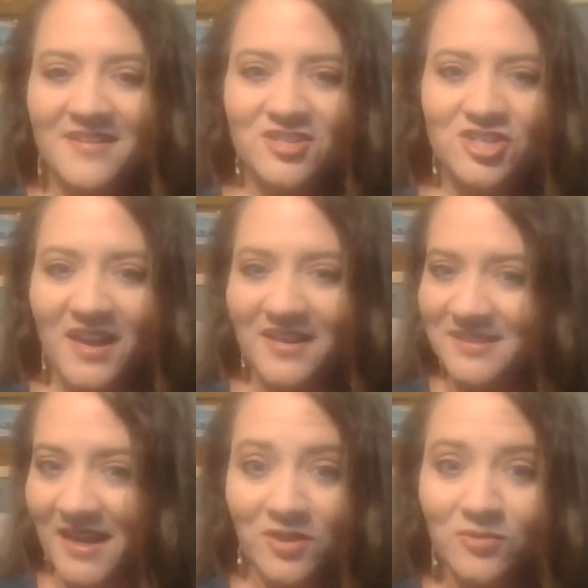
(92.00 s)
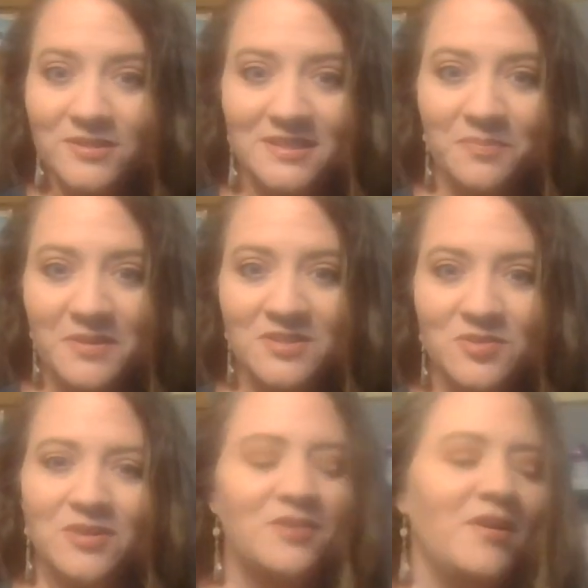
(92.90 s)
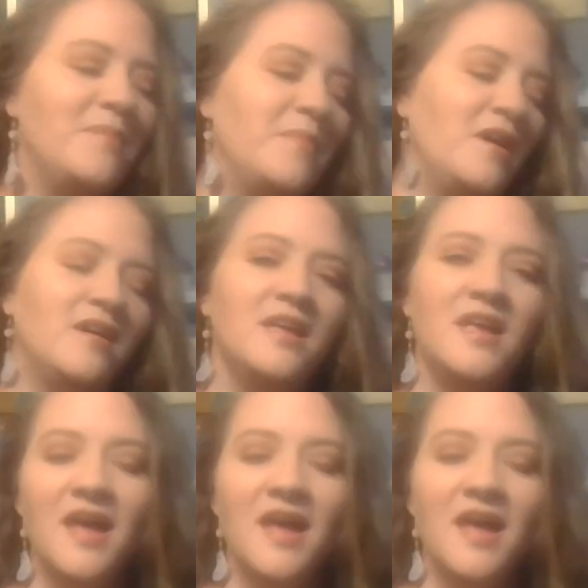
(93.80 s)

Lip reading: Jack Daniels sipping sort of grandma.